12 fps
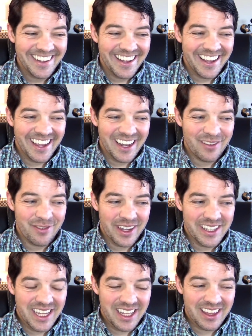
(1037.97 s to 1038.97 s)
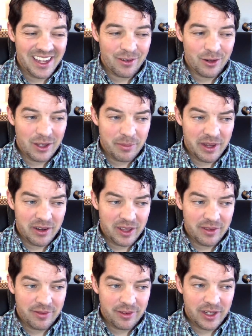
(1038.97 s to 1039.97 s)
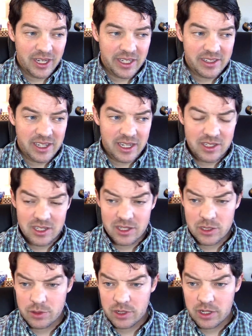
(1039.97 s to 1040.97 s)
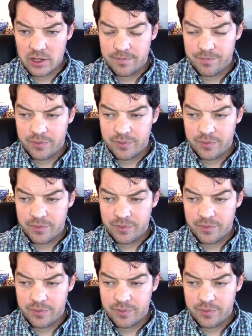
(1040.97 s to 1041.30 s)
And if I take that rook apparently free, he takes this rook.